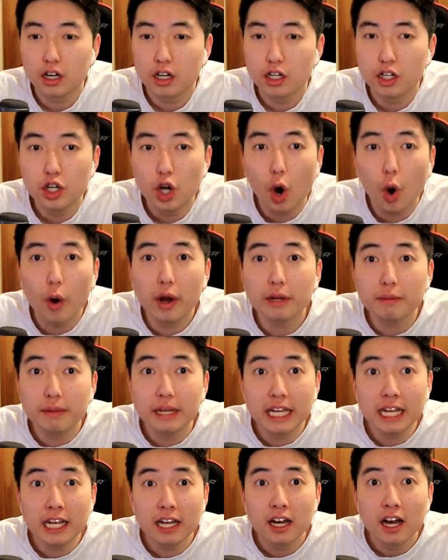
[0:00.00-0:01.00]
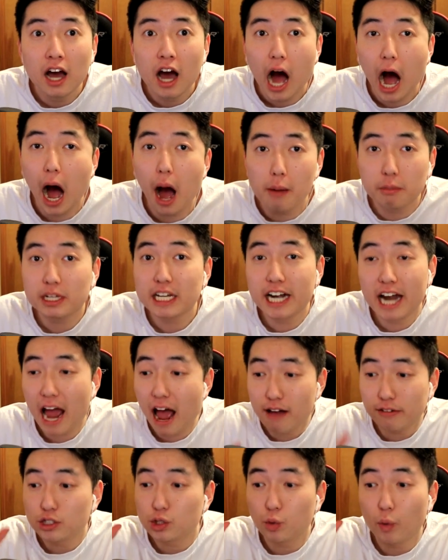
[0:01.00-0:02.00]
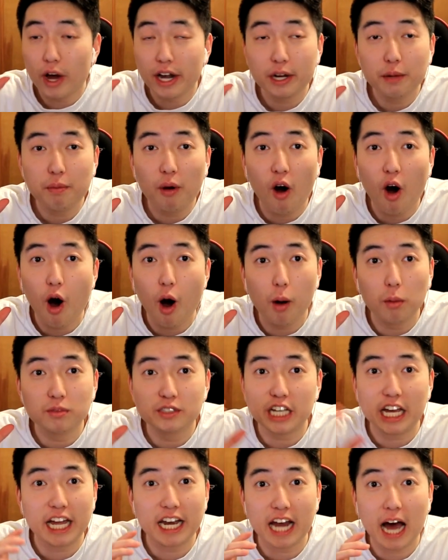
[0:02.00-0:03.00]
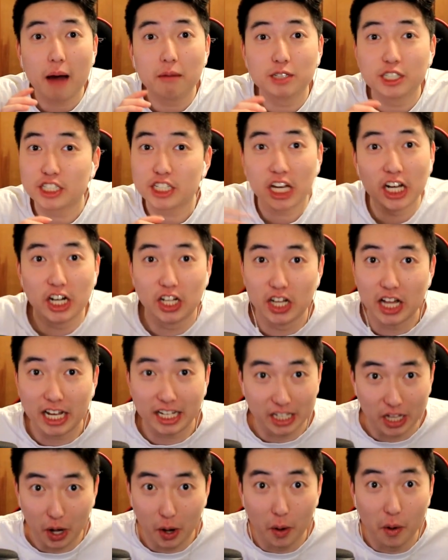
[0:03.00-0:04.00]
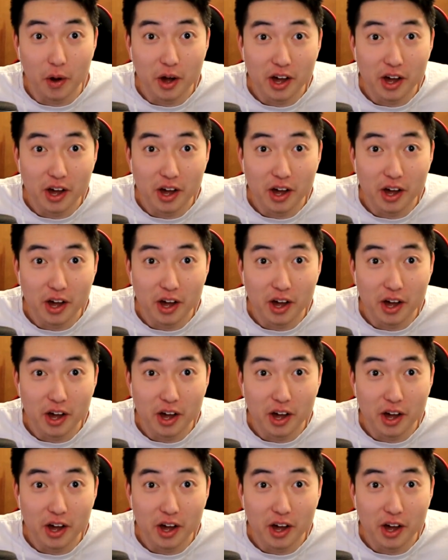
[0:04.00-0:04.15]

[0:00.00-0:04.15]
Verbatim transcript: Knowing me, I'm going to have sweaty palms and I'm just going to let go.